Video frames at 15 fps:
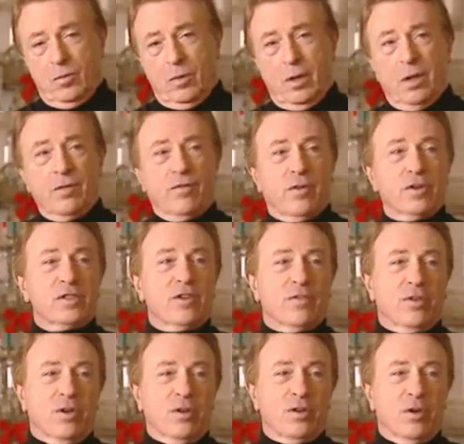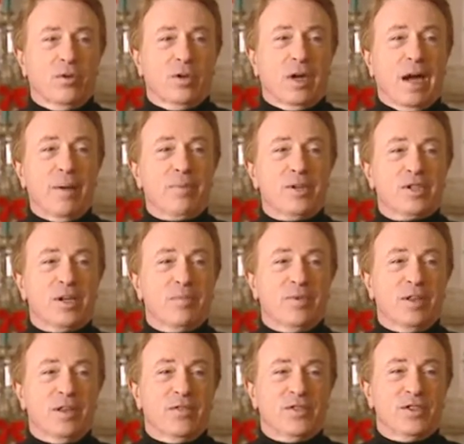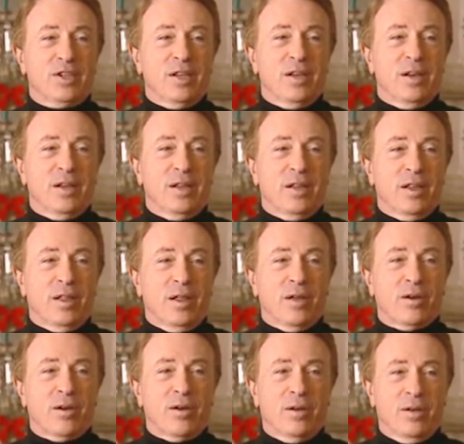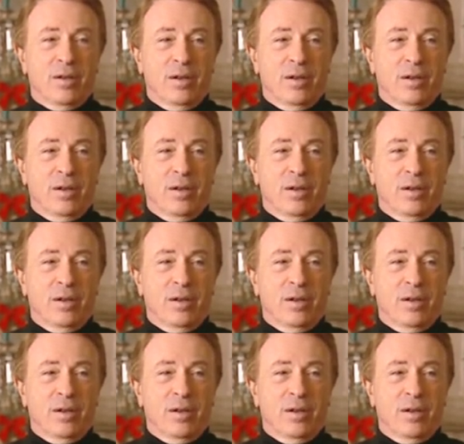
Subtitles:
Well, first of all, don't copy something you've seen in the theater,